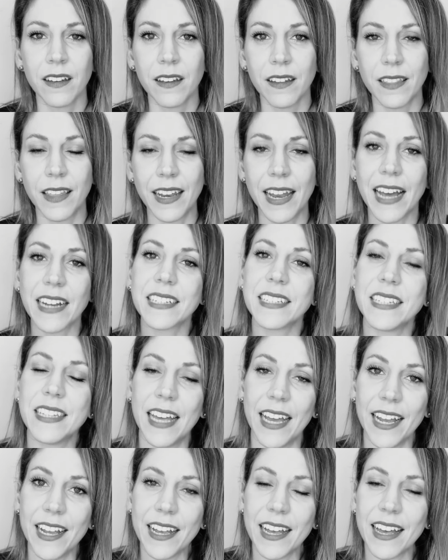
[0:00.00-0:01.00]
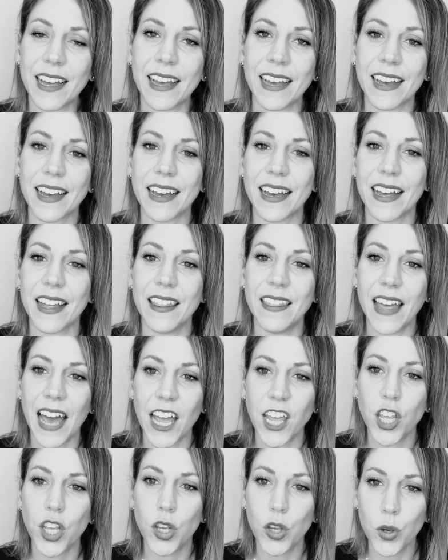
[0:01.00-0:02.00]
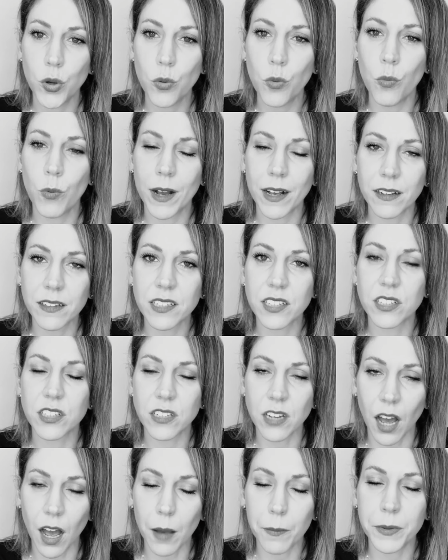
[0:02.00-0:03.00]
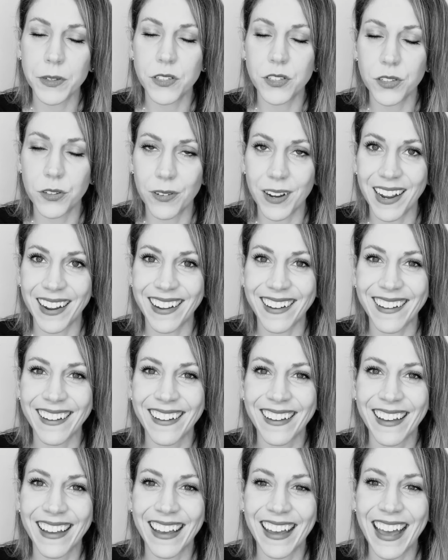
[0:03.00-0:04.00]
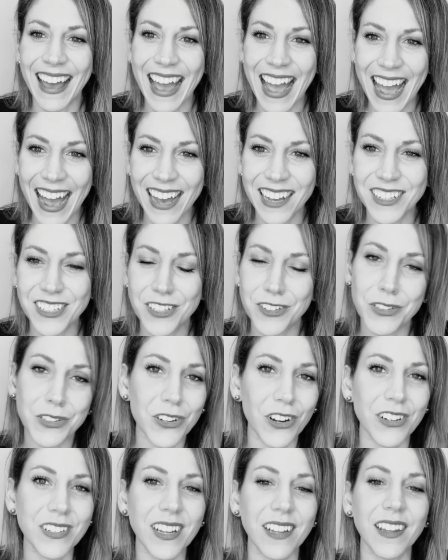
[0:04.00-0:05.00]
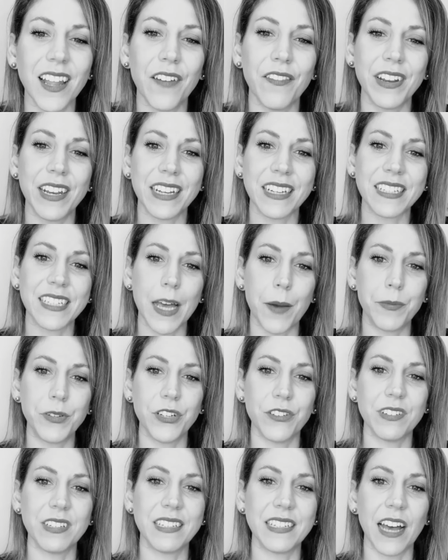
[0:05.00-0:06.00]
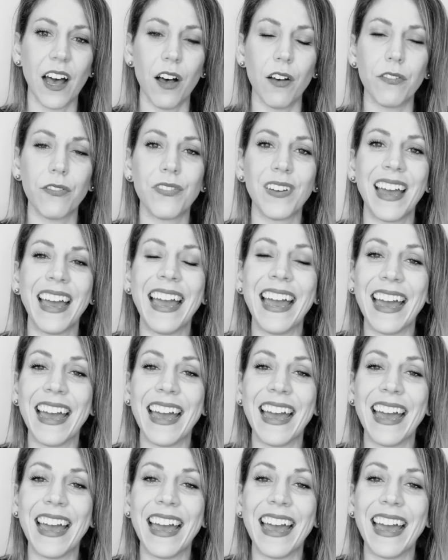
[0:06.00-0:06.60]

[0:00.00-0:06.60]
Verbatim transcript: The next thing that you will stop doing as you start to love and accept yourself